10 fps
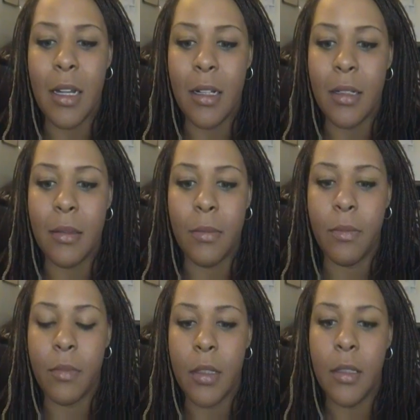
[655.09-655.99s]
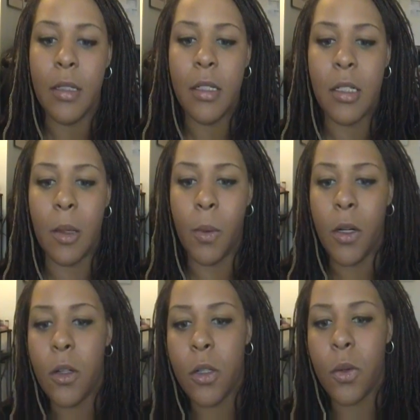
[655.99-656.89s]
um, so I'm
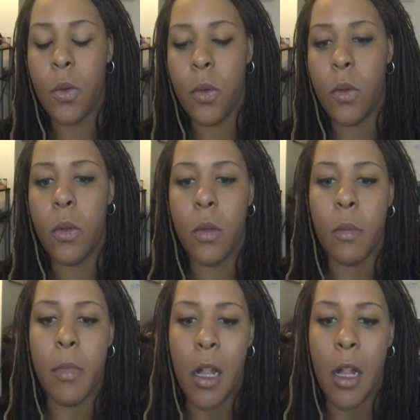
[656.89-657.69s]
gonna go to school,